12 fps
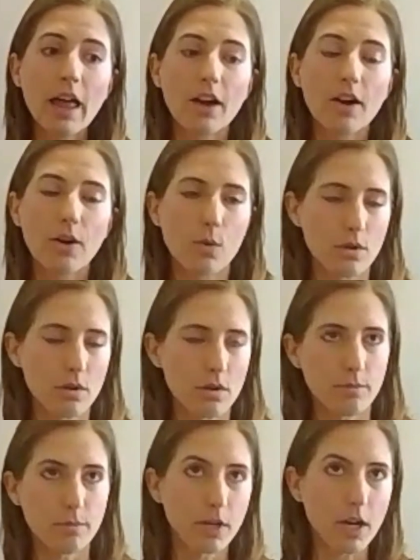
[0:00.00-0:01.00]

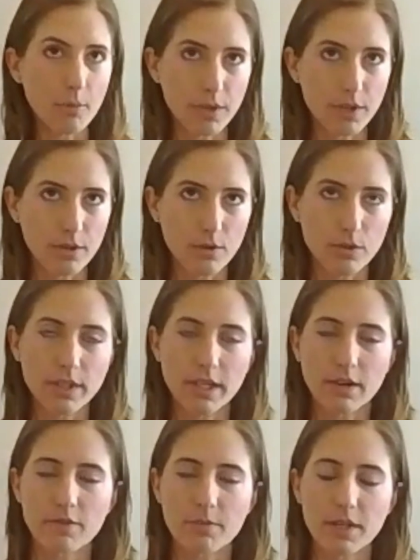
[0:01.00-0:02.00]
or a couple-year-old, they
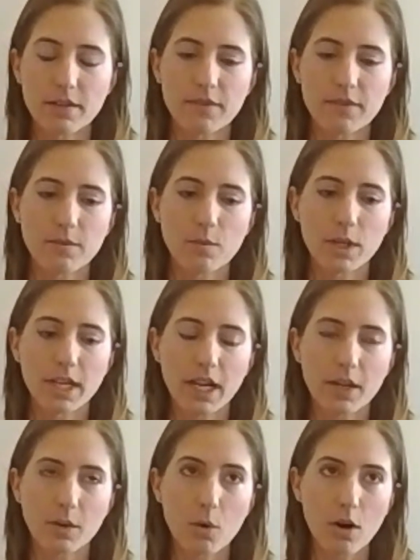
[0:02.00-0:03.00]
don't have to be an infant, one that
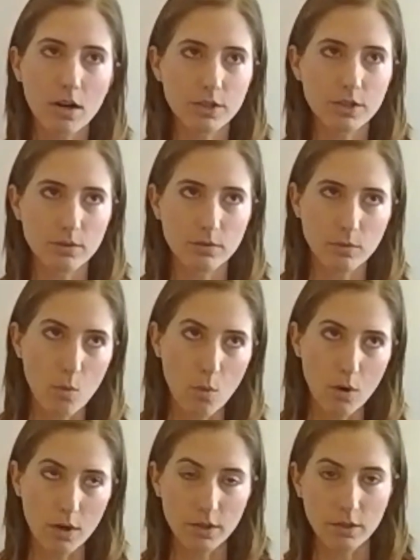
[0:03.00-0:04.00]
can walk, so
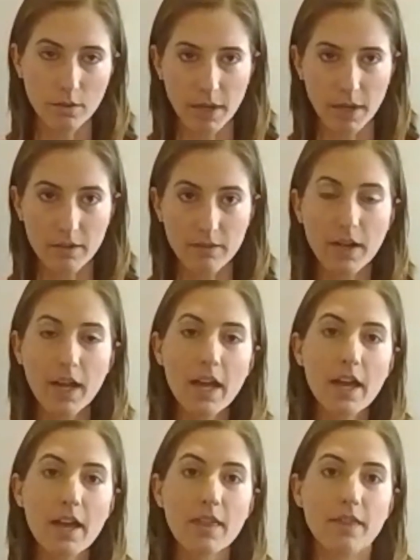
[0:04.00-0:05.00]
1 or above,
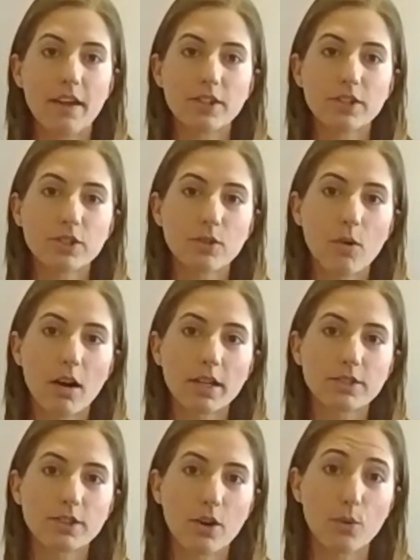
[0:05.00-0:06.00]
their
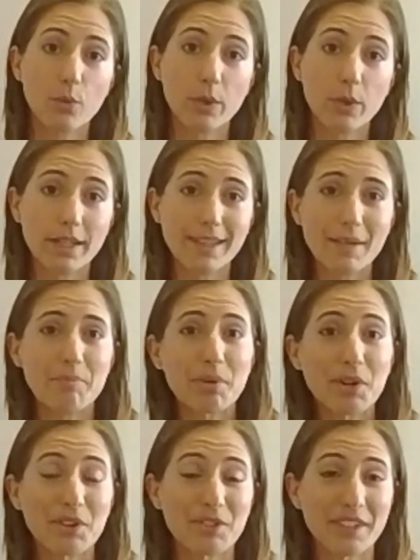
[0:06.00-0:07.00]
squats are really
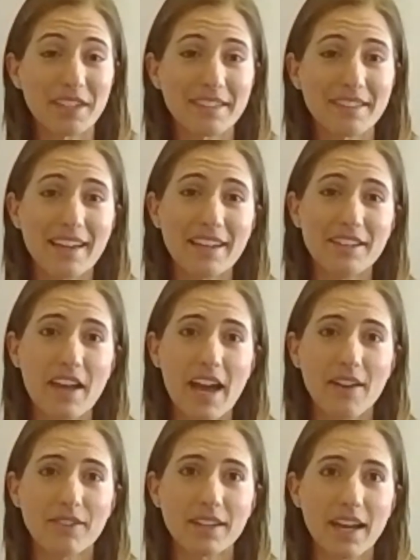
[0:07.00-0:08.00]
perfect. They
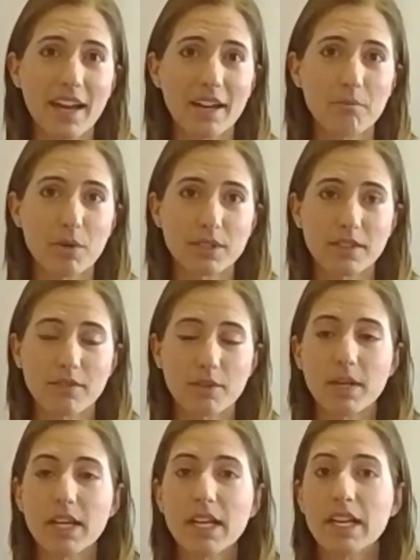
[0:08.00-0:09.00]
haven't had, most of
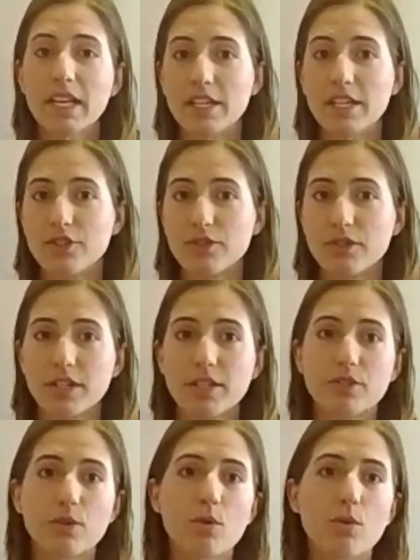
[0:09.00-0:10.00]
them,
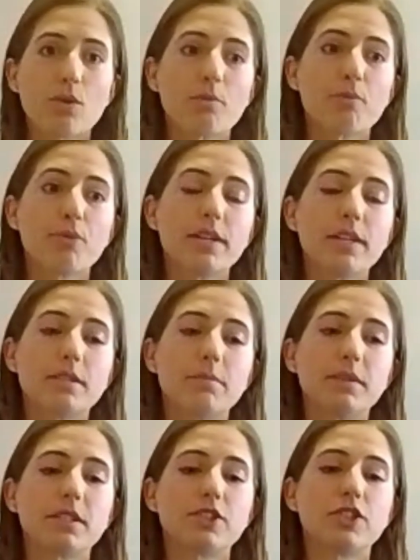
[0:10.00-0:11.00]
injuries or
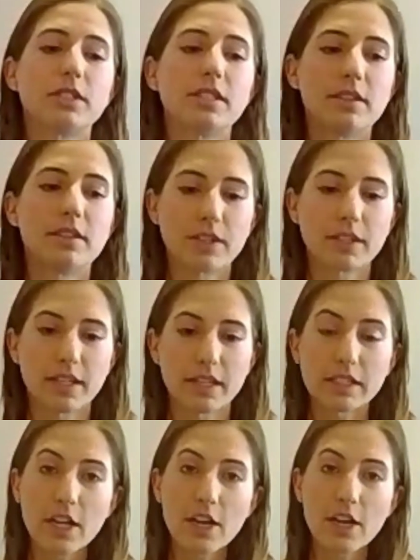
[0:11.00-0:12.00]
predispositions to different
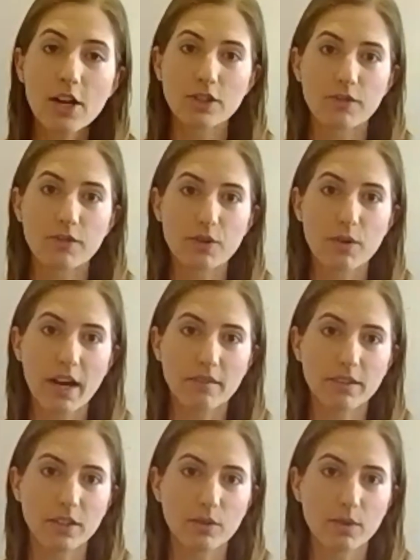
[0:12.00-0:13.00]
things. So if you
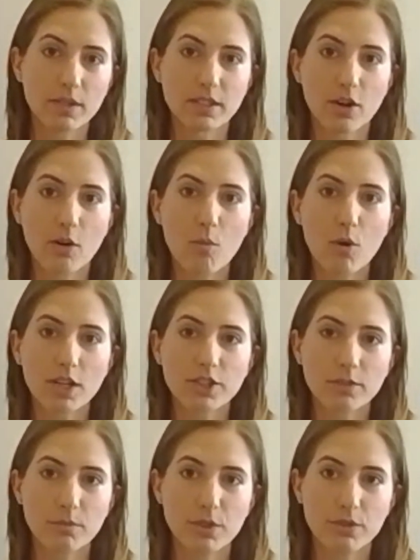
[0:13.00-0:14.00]
have little ones at home, watch
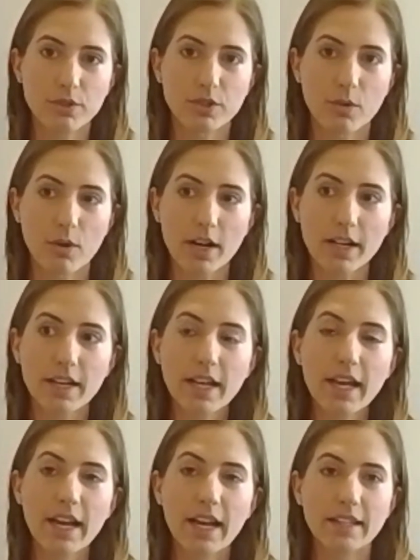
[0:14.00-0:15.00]
them do a squat,
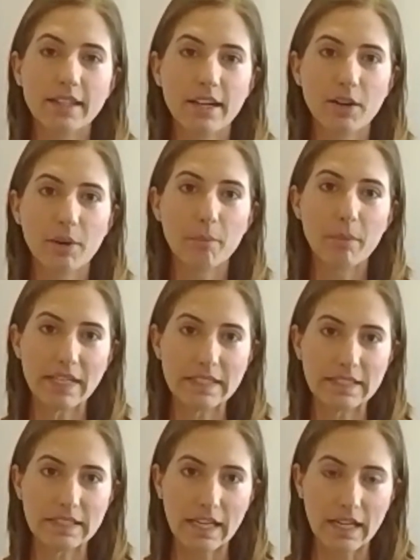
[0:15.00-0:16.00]
and they're
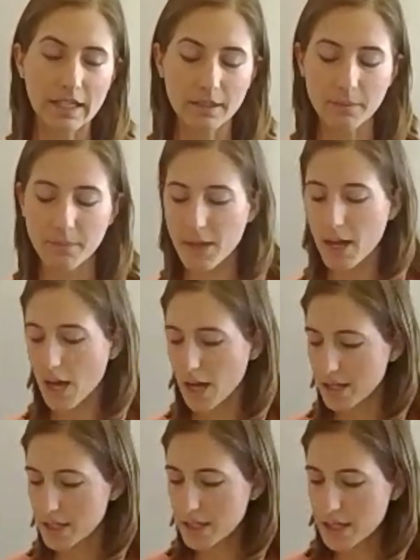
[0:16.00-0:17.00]
amazing at them.
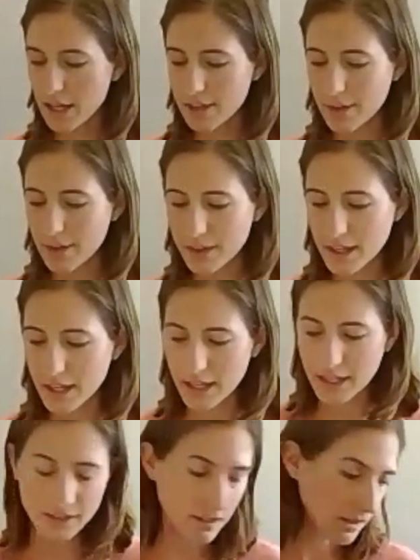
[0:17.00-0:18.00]
Another thing
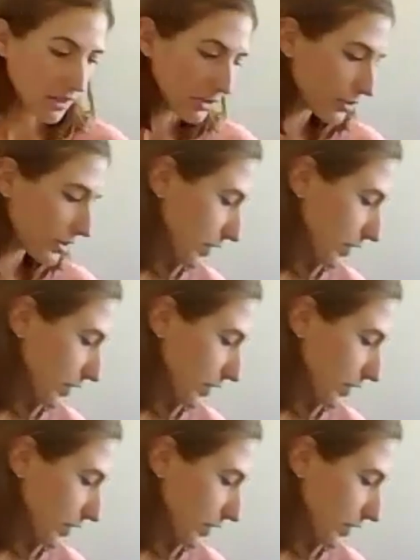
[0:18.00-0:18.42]
is a lunge that's